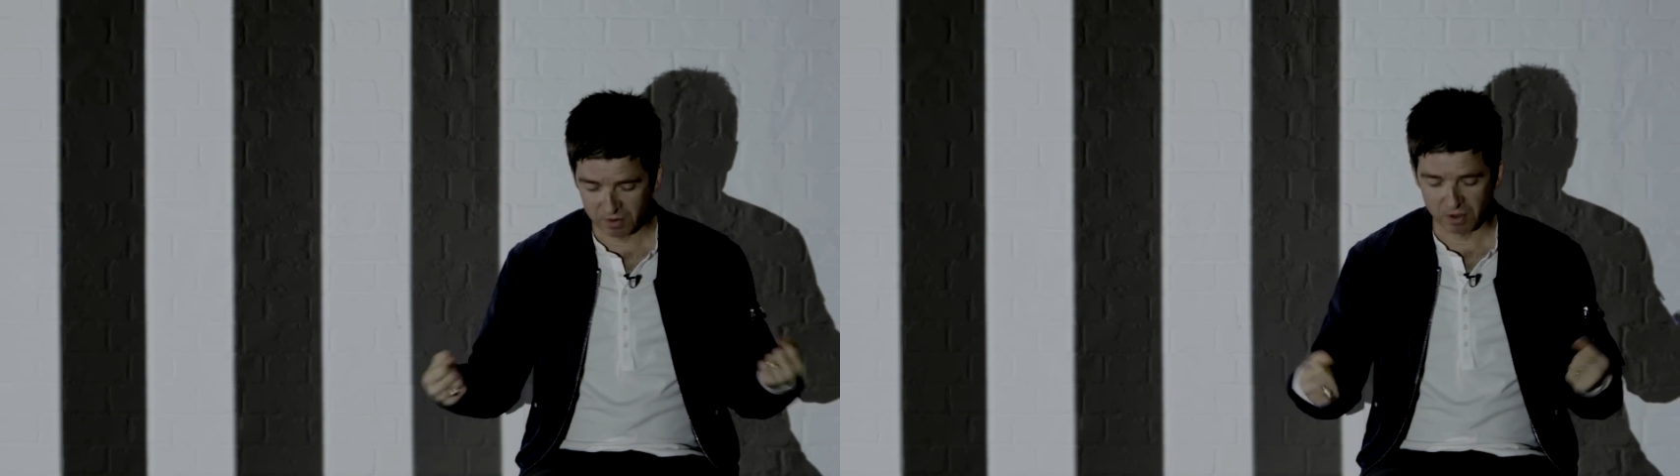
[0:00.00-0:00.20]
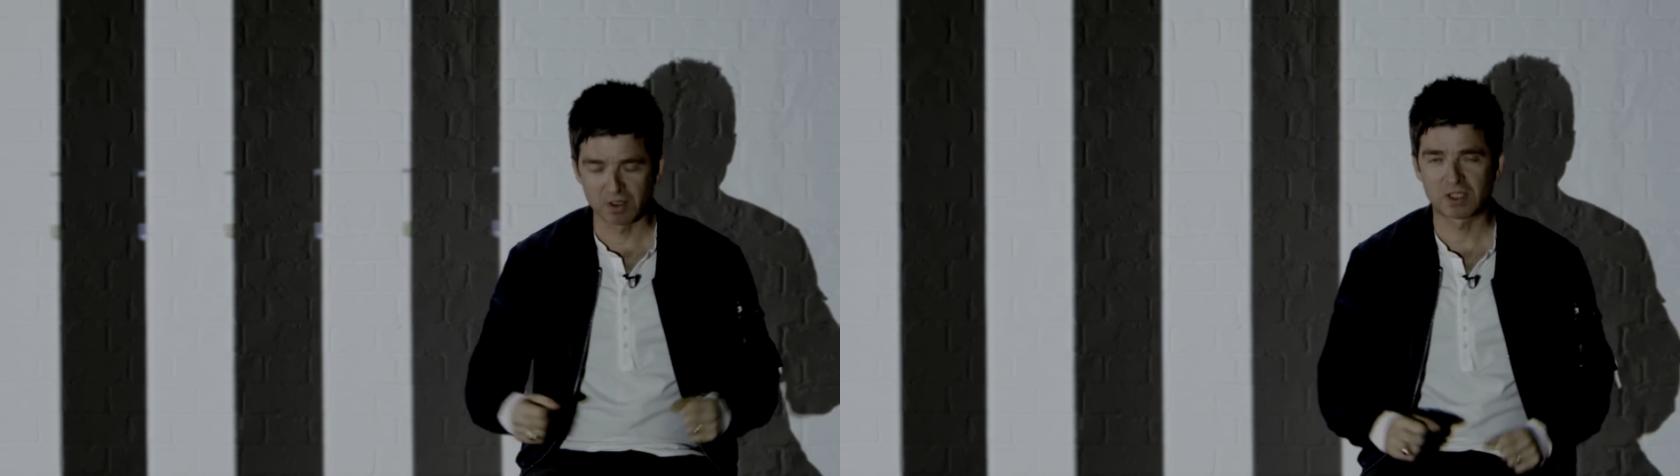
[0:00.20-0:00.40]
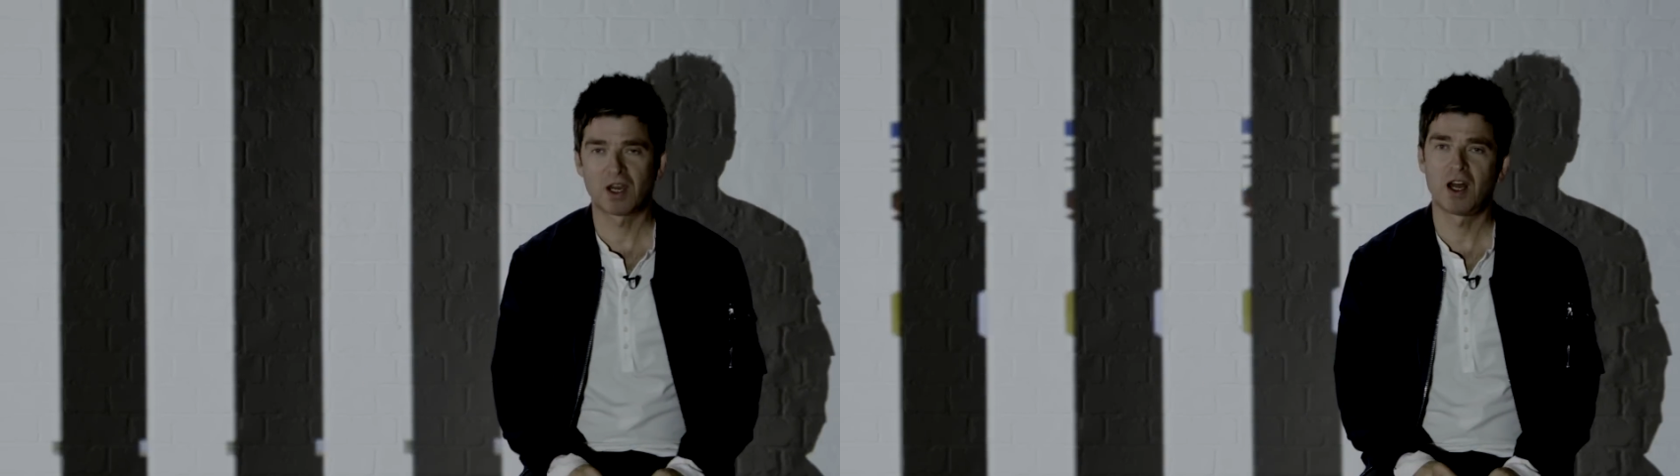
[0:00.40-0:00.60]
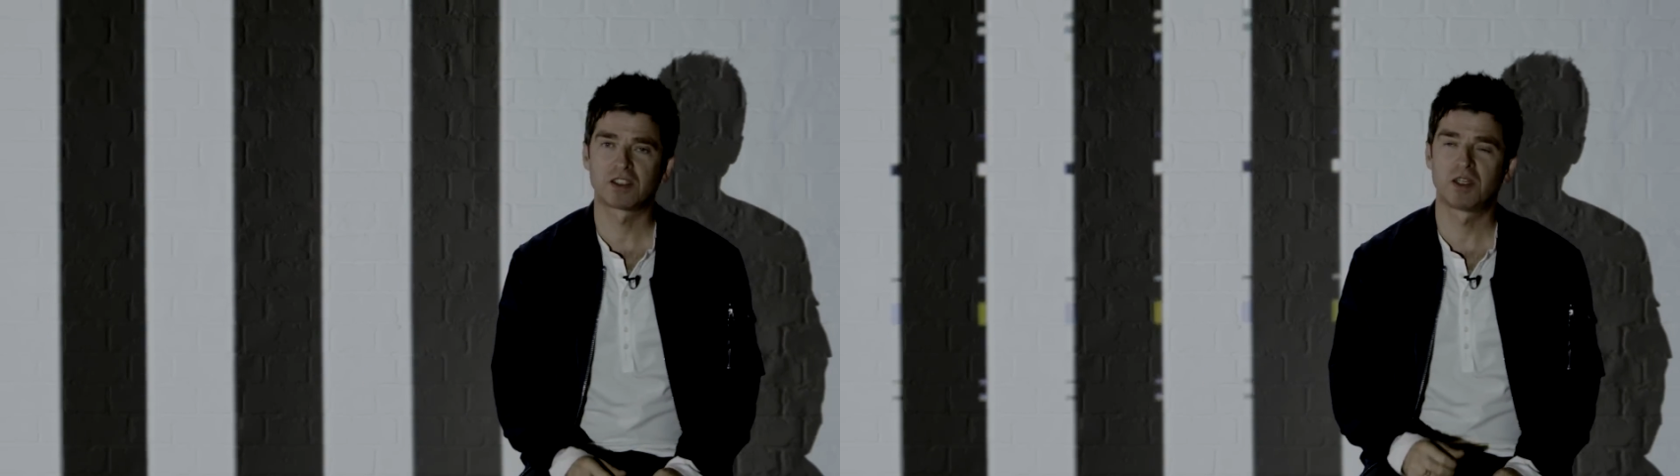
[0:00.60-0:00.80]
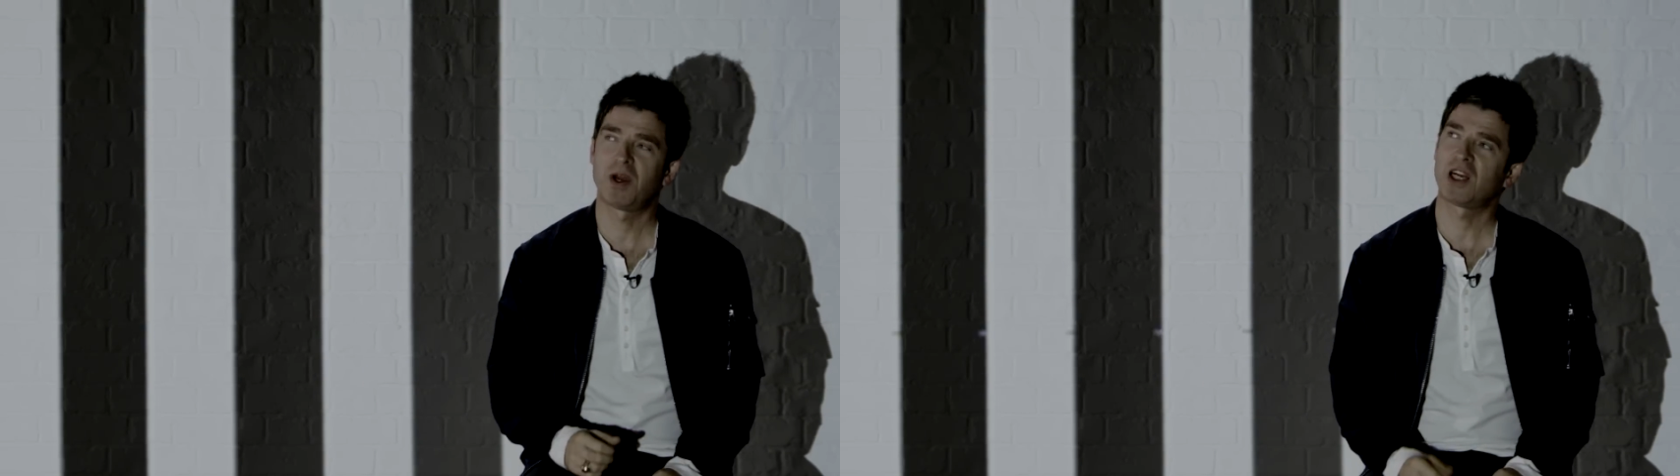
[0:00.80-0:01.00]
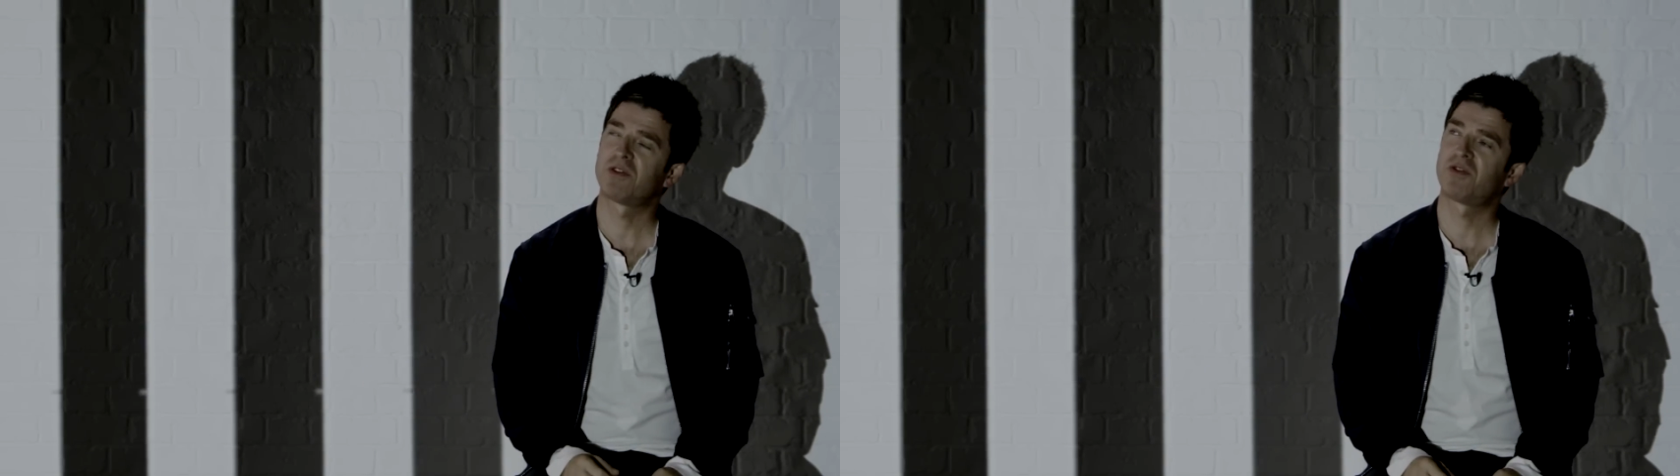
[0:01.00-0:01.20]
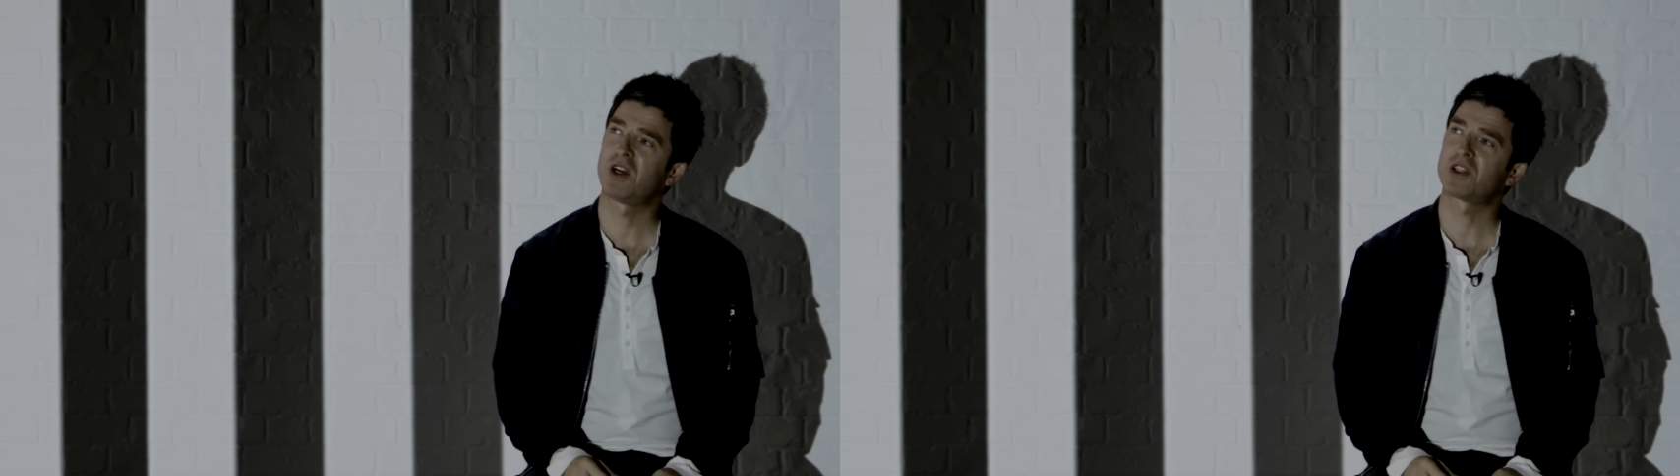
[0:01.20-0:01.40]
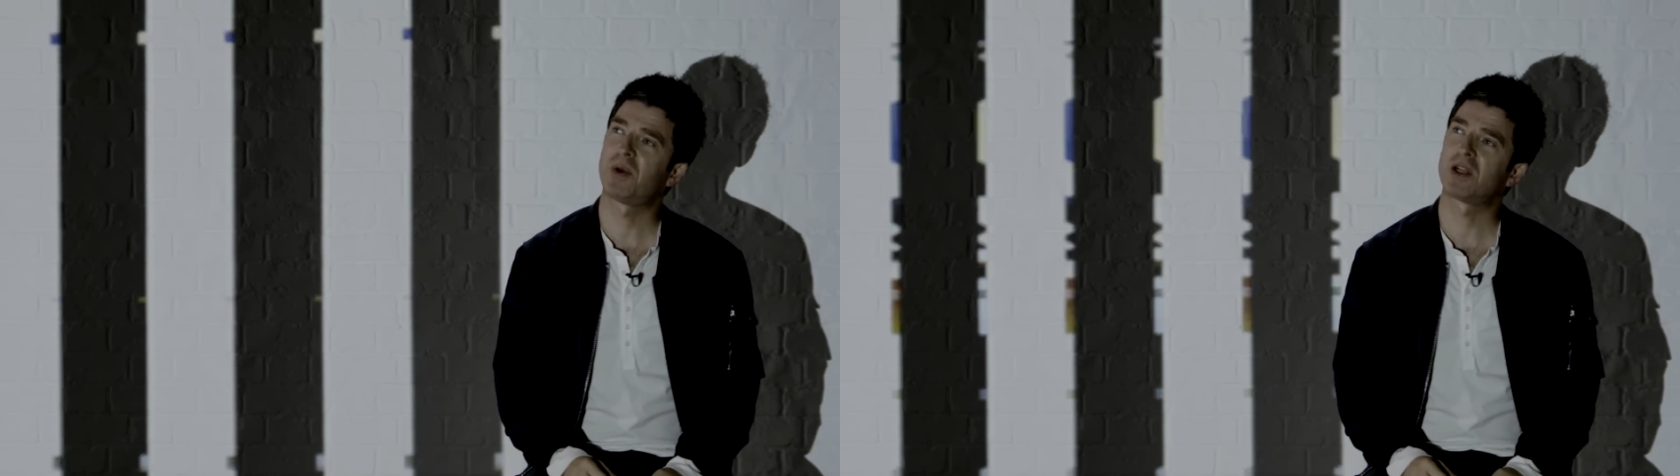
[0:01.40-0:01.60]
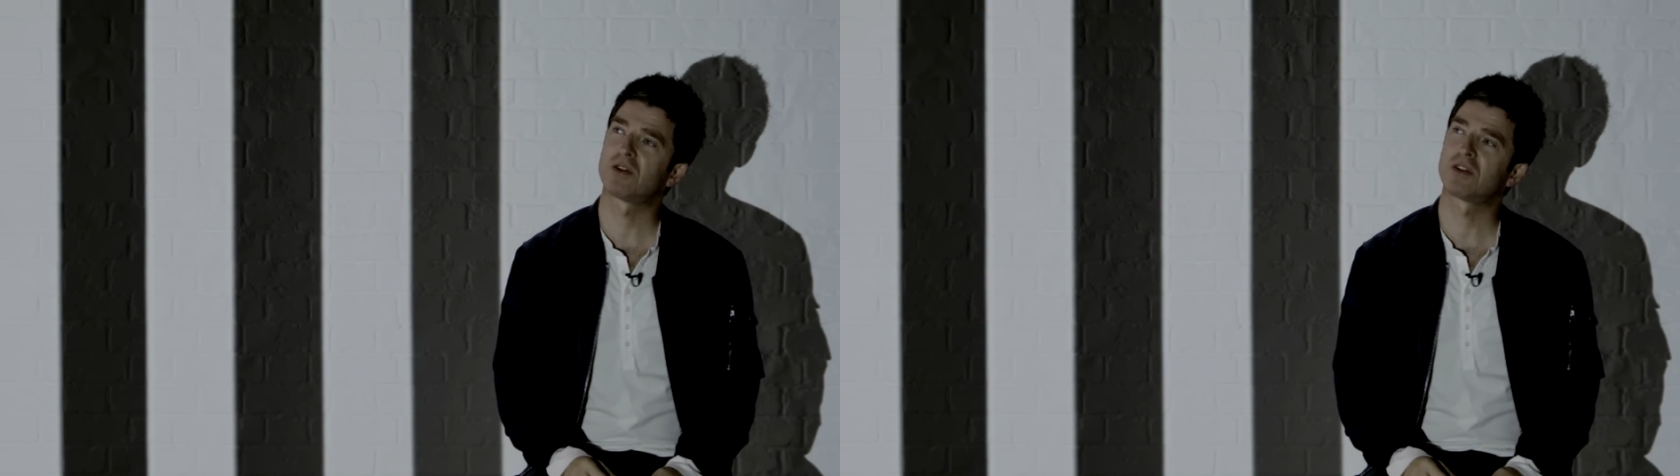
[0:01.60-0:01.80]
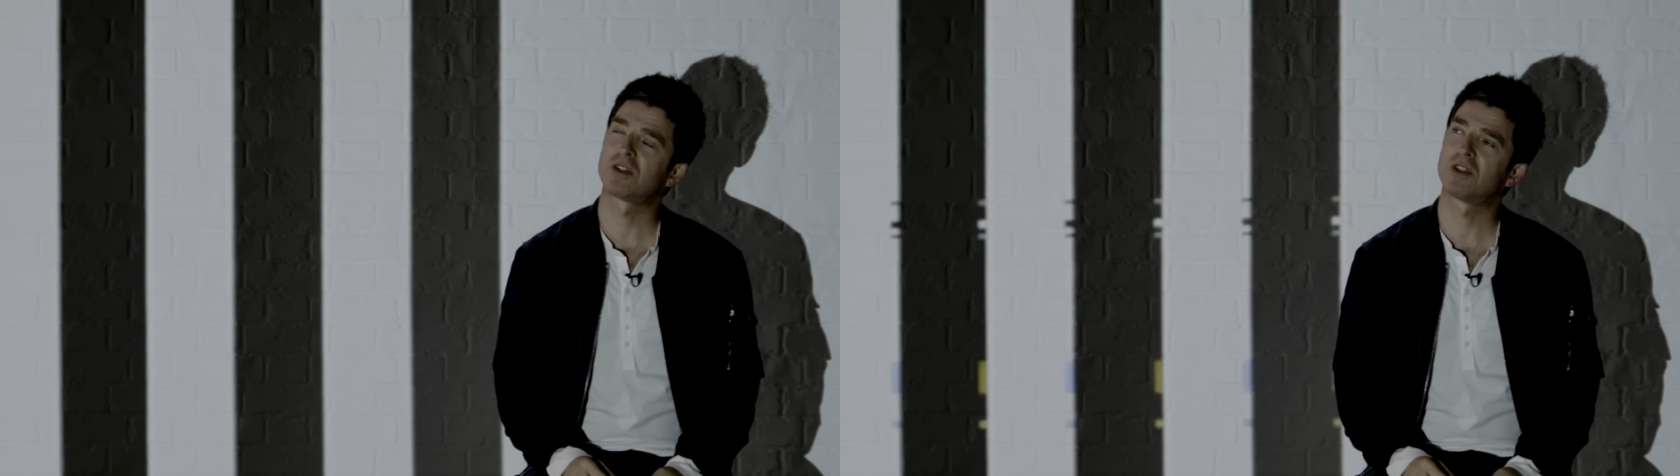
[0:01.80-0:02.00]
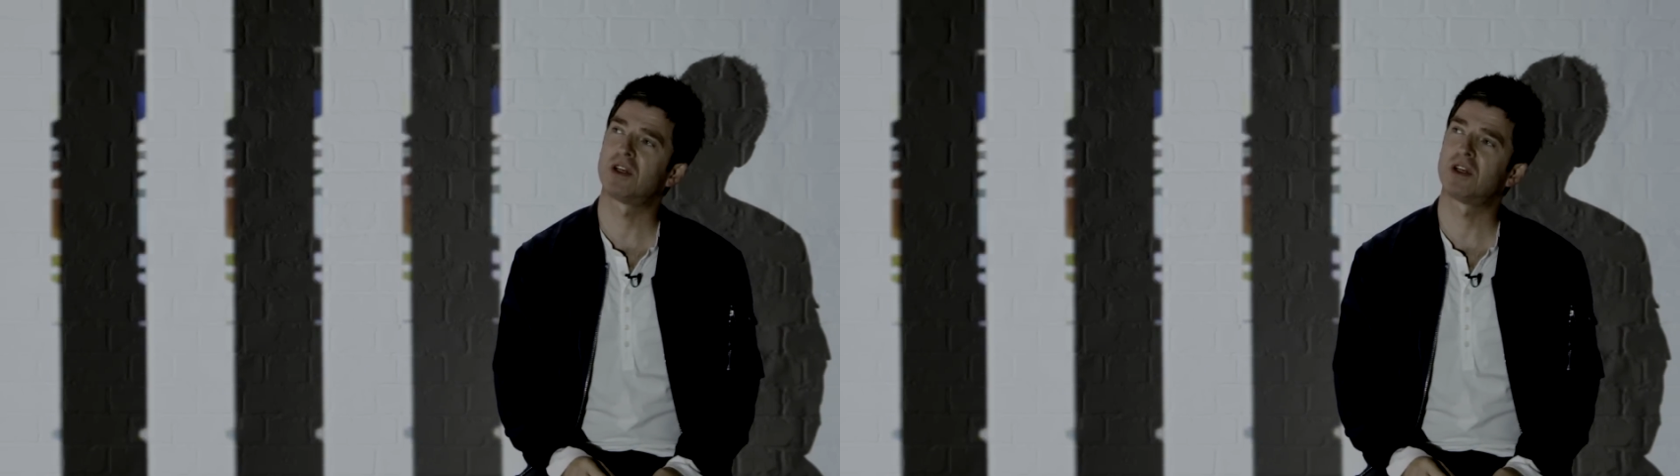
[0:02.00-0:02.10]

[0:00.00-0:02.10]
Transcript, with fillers: 2 guitars and a bag of effects pedals,